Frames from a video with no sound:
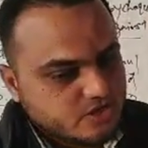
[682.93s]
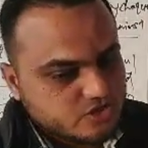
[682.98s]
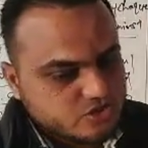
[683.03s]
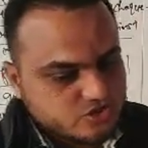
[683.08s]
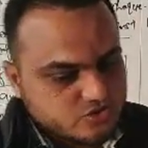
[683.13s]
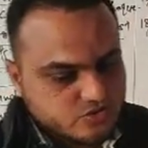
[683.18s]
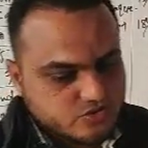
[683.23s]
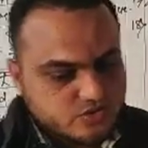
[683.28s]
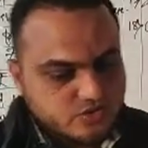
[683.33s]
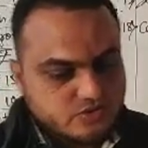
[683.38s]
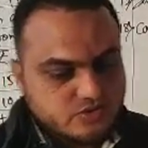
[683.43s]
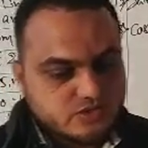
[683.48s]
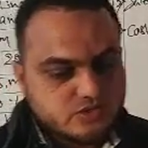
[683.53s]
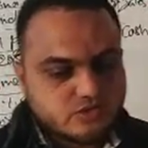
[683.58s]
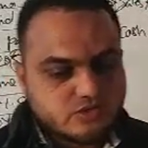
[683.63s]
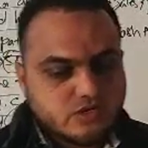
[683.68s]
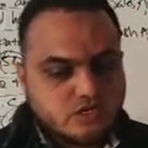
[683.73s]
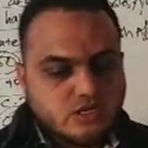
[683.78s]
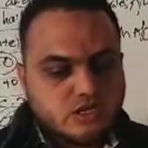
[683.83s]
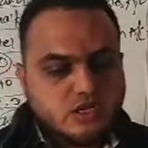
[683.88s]

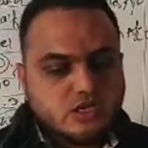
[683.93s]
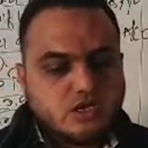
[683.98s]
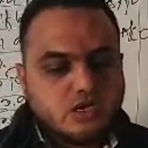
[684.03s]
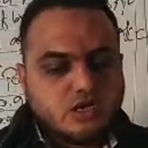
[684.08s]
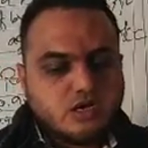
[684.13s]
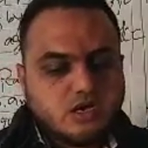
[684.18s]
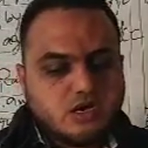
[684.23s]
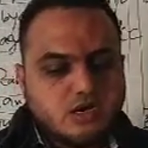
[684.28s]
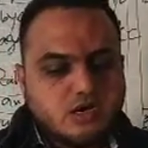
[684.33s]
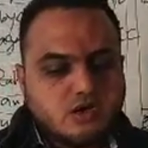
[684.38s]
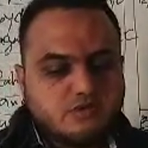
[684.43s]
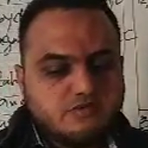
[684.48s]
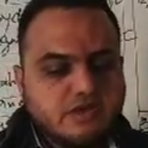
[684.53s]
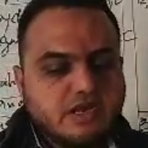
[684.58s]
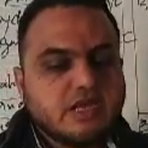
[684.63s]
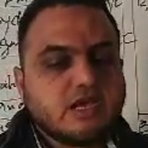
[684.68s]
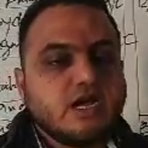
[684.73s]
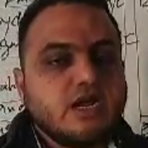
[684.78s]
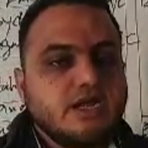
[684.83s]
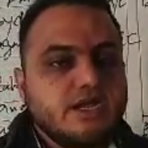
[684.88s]
Students,
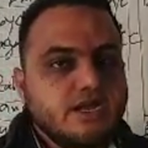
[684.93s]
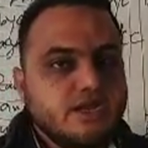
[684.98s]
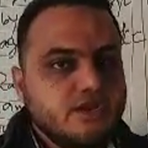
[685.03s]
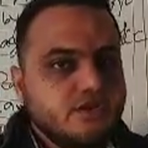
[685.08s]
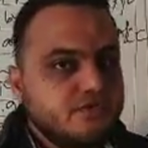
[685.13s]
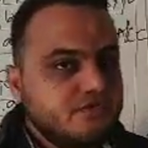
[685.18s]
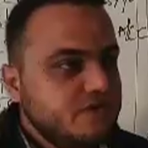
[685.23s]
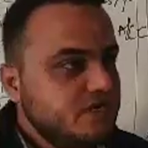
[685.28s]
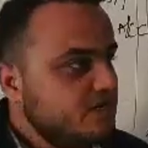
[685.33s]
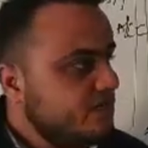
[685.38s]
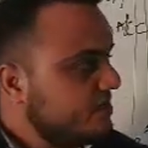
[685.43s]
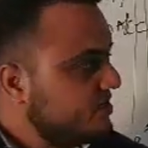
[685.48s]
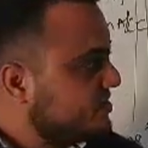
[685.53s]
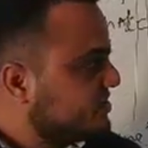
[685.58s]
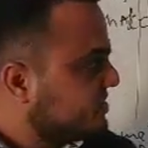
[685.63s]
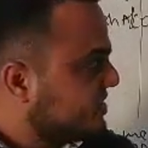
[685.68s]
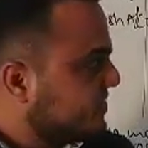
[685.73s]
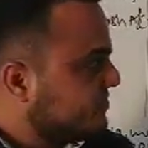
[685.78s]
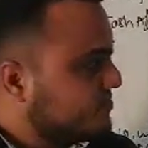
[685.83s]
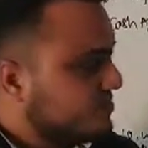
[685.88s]
will continue with
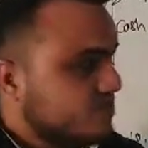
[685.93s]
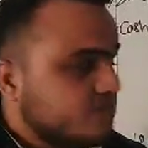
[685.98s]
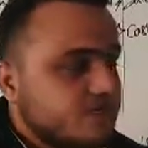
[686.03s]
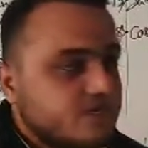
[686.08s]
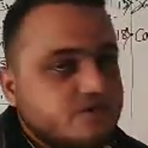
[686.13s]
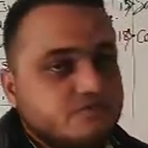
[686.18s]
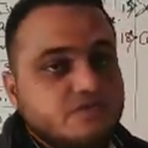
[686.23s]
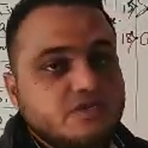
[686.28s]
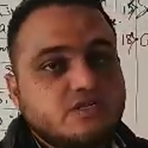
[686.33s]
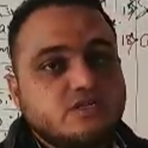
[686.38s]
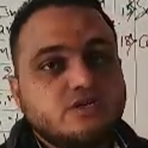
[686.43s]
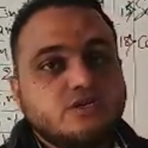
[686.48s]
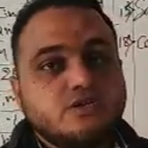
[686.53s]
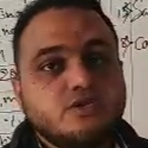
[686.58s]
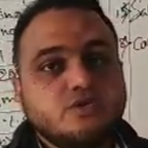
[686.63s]
this chapter and with the